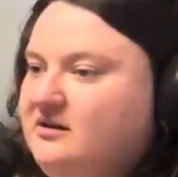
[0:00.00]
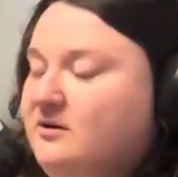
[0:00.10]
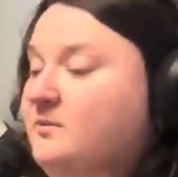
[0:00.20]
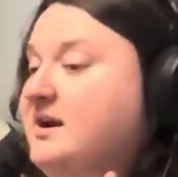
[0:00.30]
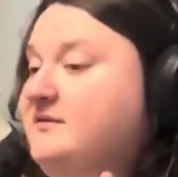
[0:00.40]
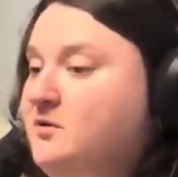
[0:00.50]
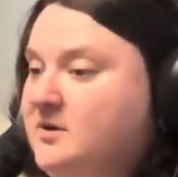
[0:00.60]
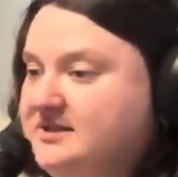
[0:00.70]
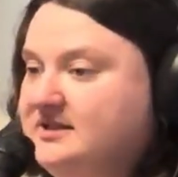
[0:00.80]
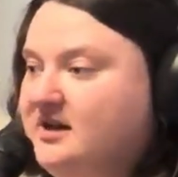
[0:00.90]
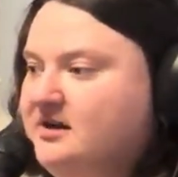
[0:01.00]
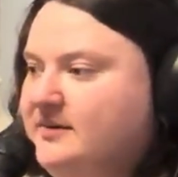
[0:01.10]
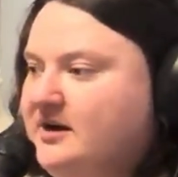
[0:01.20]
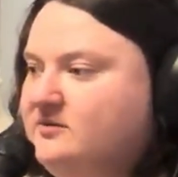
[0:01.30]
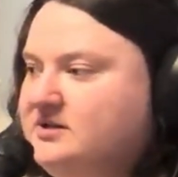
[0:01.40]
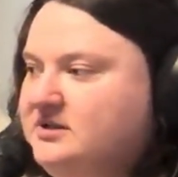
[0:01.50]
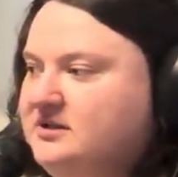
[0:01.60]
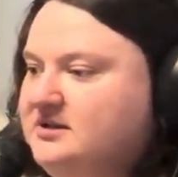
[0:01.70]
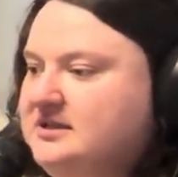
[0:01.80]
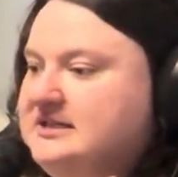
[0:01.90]
or when I've always thought about
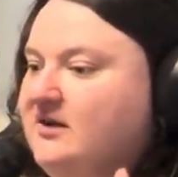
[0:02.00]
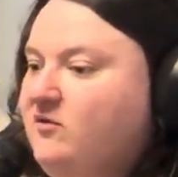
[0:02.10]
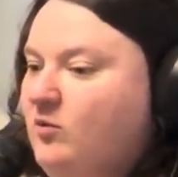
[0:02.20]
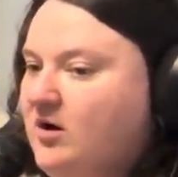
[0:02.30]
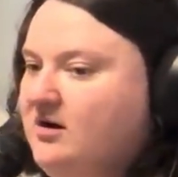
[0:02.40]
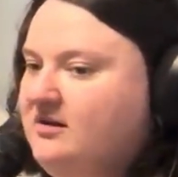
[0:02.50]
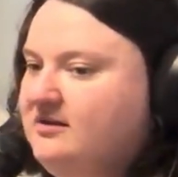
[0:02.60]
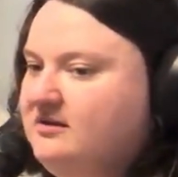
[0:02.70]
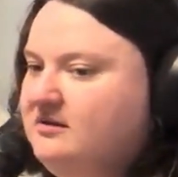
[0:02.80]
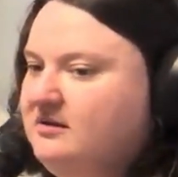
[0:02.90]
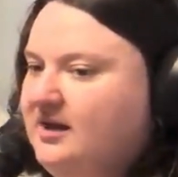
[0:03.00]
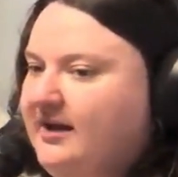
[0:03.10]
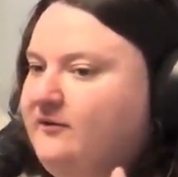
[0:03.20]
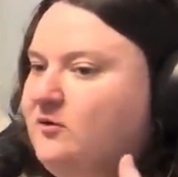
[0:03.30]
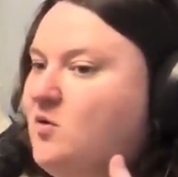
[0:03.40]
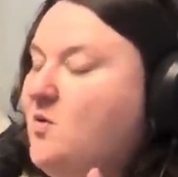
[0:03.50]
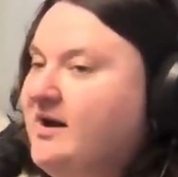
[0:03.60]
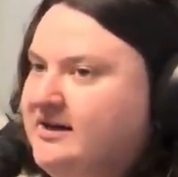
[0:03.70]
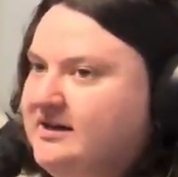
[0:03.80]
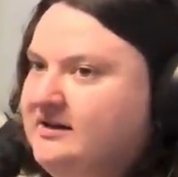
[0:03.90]
self-worth, I've
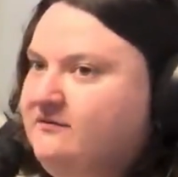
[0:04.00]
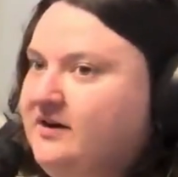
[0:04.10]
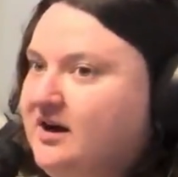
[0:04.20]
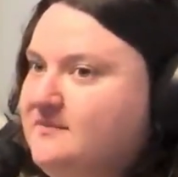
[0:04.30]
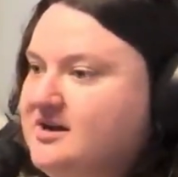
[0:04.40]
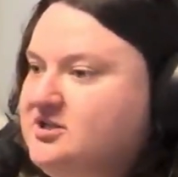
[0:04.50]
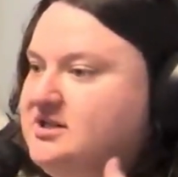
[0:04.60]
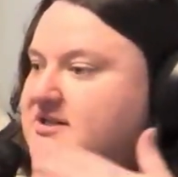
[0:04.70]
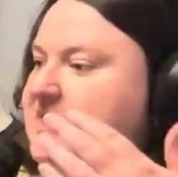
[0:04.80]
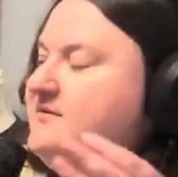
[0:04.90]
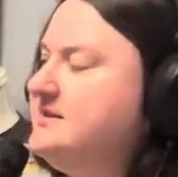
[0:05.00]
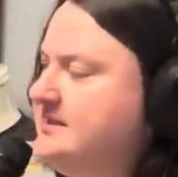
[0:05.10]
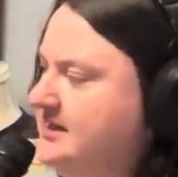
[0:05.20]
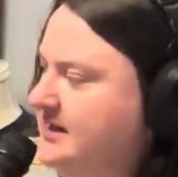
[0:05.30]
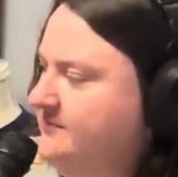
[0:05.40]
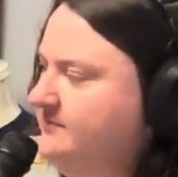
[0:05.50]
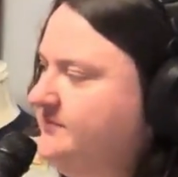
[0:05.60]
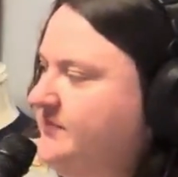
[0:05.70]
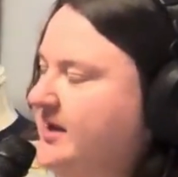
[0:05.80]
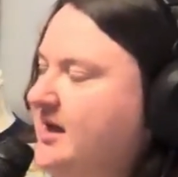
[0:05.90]
equated it very much to self-esteem
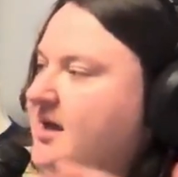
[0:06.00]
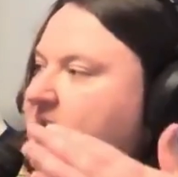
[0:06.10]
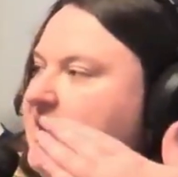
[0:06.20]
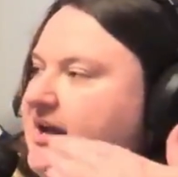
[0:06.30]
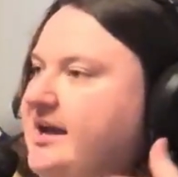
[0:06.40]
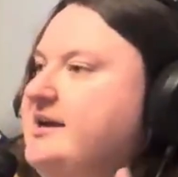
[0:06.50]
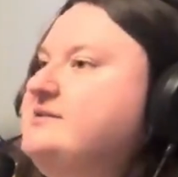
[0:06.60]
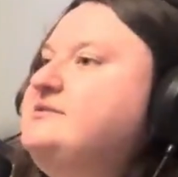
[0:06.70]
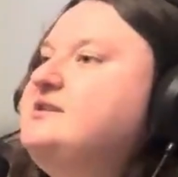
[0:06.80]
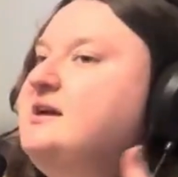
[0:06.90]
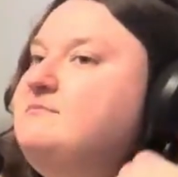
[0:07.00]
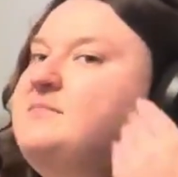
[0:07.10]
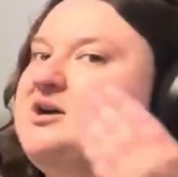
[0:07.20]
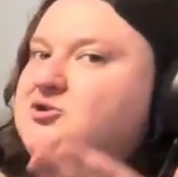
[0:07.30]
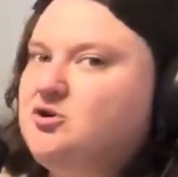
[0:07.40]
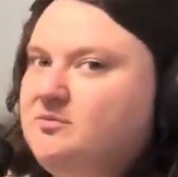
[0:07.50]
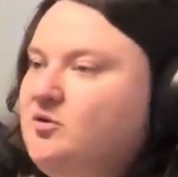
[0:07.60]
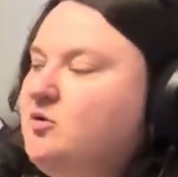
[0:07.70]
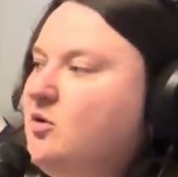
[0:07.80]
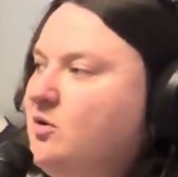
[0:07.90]
and like
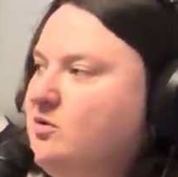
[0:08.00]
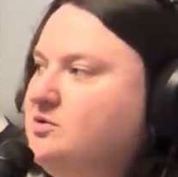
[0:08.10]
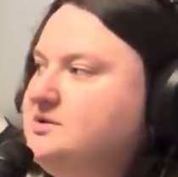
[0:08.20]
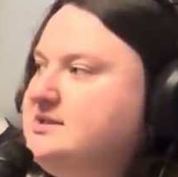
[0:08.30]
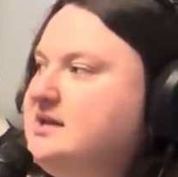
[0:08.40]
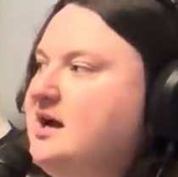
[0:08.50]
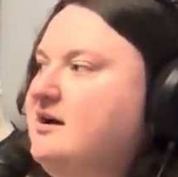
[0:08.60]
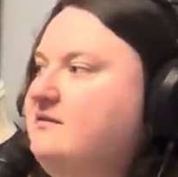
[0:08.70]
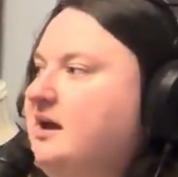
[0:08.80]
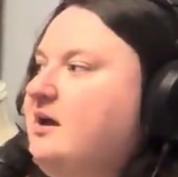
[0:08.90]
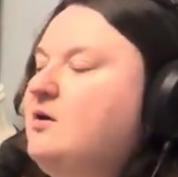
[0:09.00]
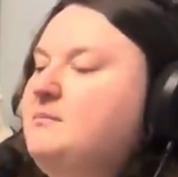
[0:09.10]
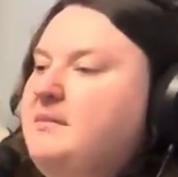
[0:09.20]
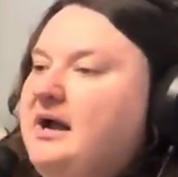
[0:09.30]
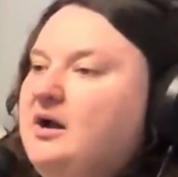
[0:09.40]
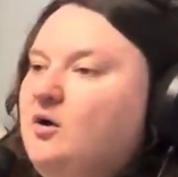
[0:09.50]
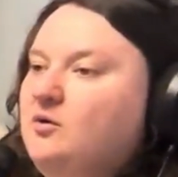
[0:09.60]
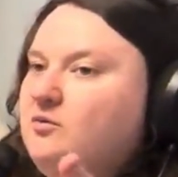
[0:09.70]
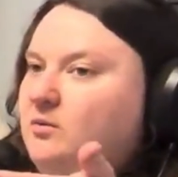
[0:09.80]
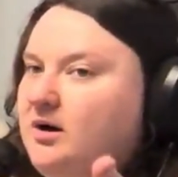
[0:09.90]
measurable goals of like my
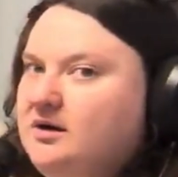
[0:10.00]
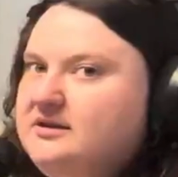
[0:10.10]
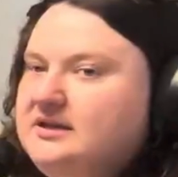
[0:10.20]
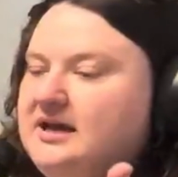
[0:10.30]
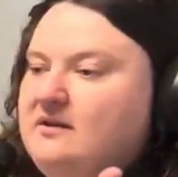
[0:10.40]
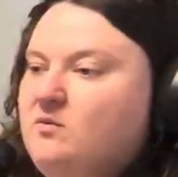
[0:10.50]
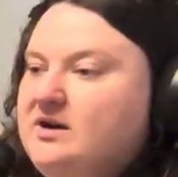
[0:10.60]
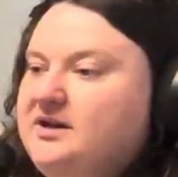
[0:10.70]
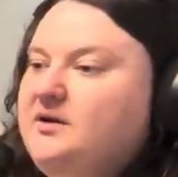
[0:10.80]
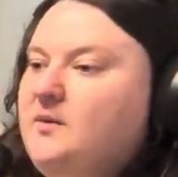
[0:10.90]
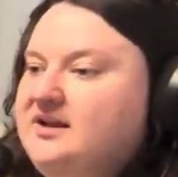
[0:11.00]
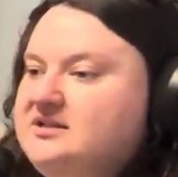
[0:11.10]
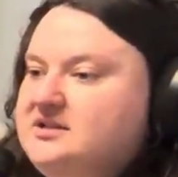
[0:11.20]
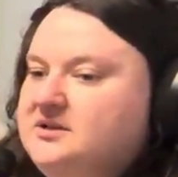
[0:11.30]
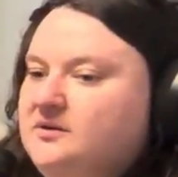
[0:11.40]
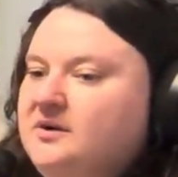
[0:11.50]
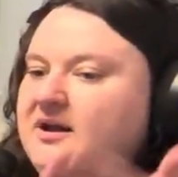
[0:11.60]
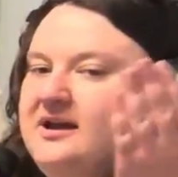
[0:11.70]
own worth and what it equates to.